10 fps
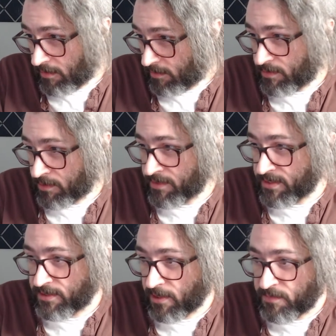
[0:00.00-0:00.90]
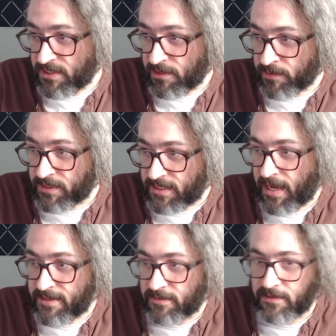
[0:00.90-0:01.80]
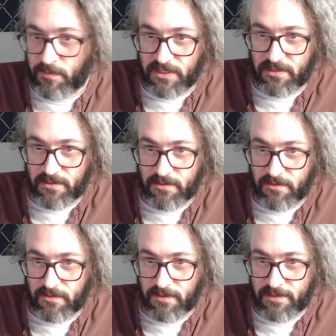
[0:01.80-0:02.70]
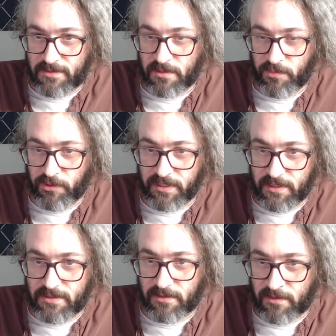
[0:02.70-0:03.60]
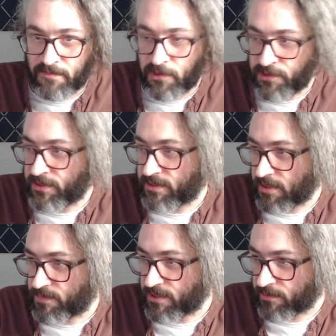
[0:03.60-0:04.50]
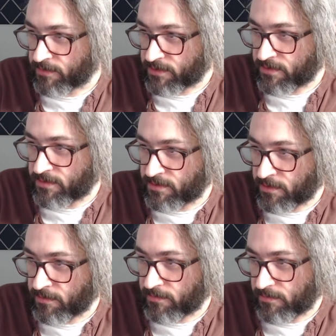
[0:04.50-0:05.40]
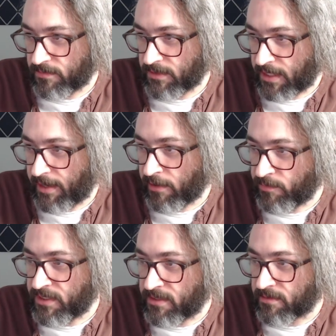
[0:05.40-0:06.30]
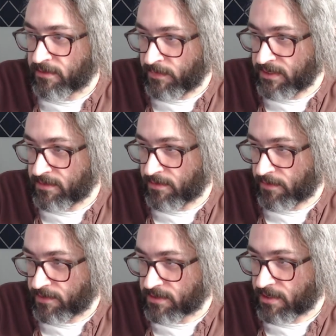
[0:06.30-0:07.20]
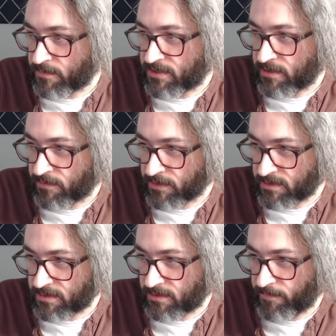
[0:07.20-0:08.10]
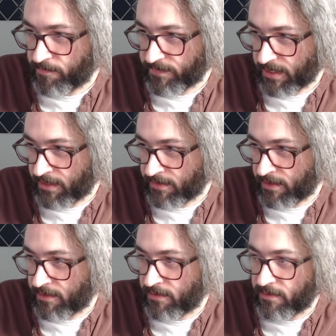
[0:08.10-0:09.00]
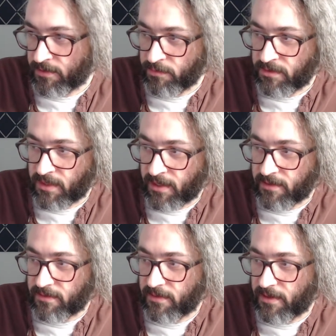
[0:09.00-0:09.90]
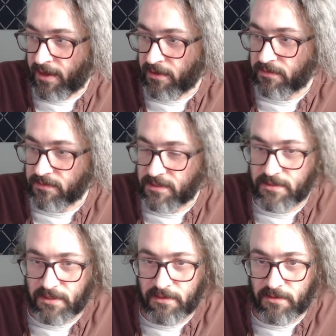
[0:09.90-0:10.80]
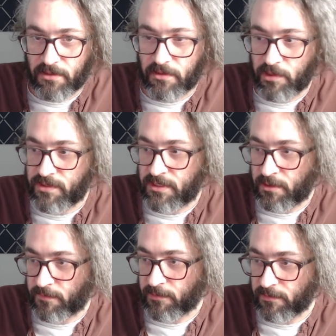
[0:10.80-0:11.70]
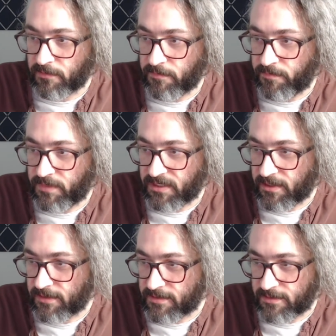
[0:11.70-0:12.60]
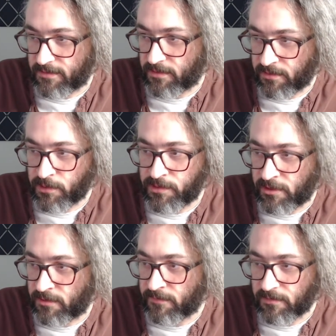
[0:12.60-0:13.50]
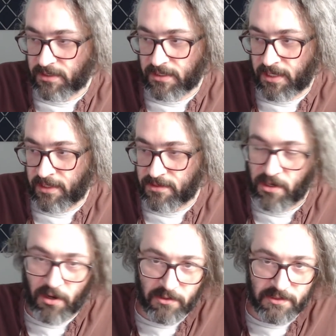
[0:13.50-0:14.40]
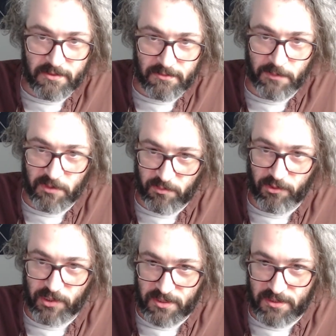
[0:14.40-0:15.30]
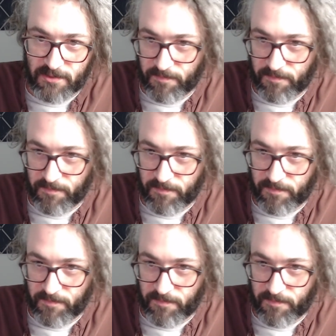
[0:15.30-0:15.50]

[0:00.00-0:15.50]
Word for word: So this subsequence has a limit. That's the point. It's a convergent subsequence. So let L be the limit of the subsequence. And then note that L is in the closed interval because the closed interval contains all its limit points.